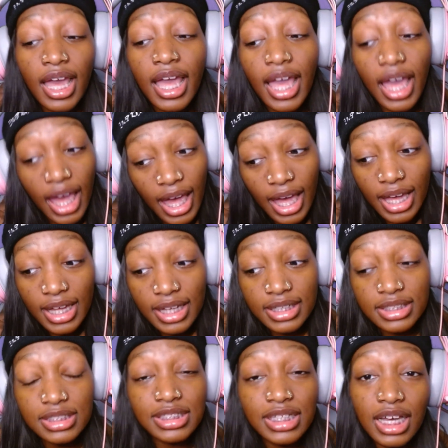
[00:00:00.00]

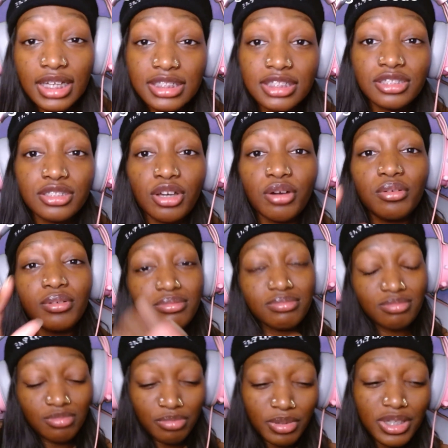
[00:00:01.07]
And, yeah, just know.
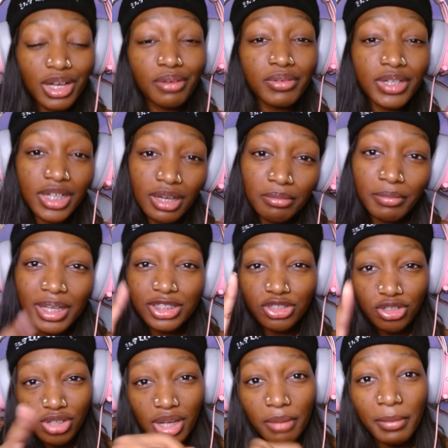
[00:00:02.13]
We're going up. Make sure
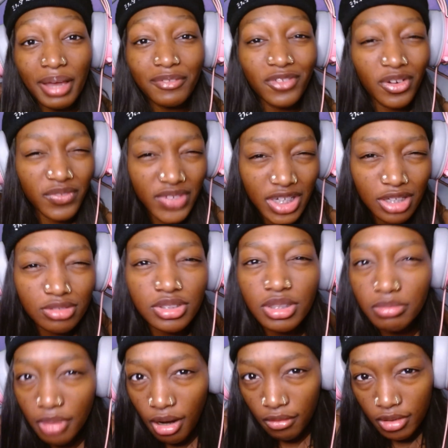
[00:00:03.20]
you come back for a video
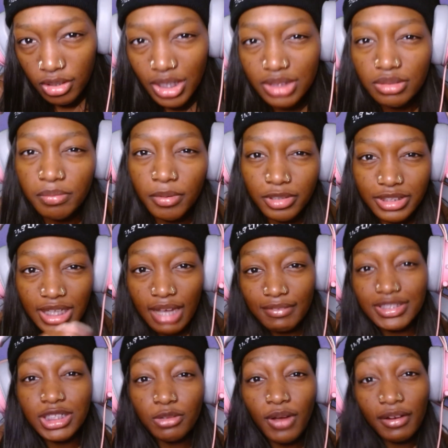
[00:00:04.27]
tomorrow, because we post every
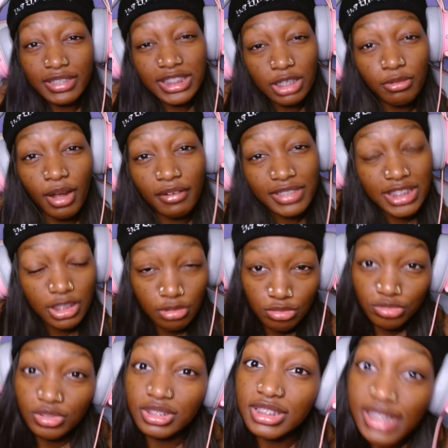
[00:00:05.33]
single
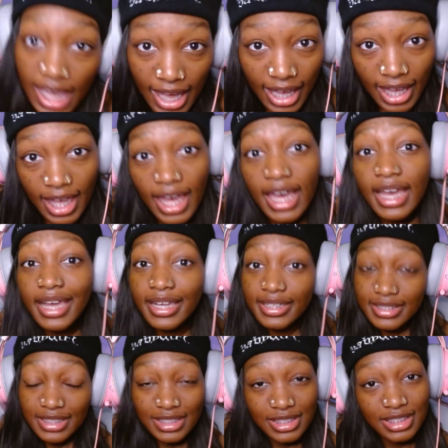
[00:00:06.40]
day.
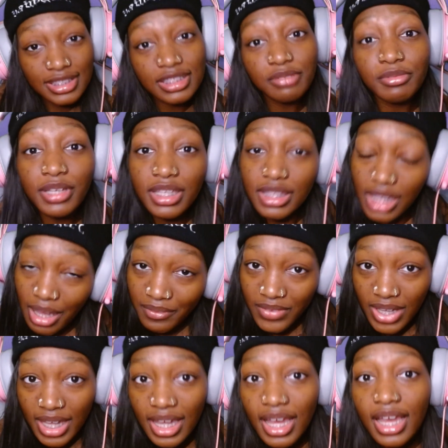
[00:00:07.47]
Consistency, we love
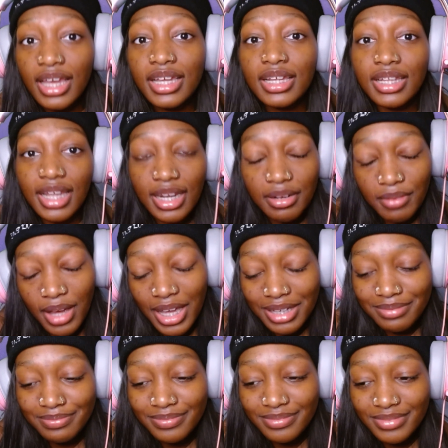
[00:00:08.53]
it. Anyway,
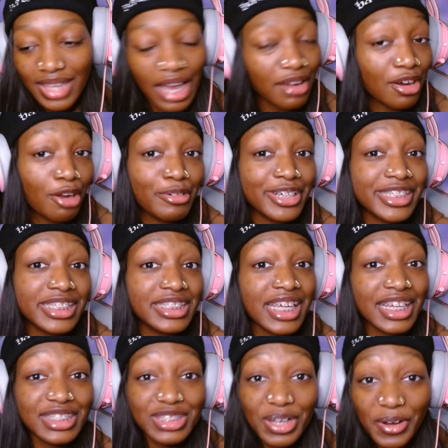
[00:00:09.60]
I don't know what else to
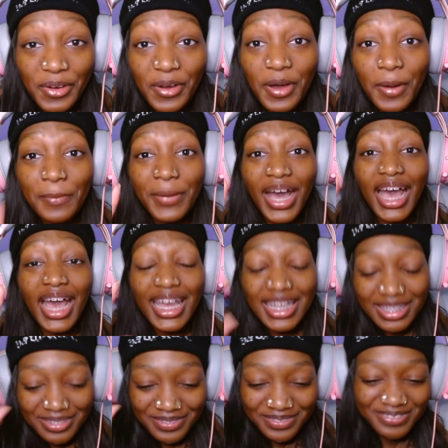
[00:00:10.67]
say, so bye.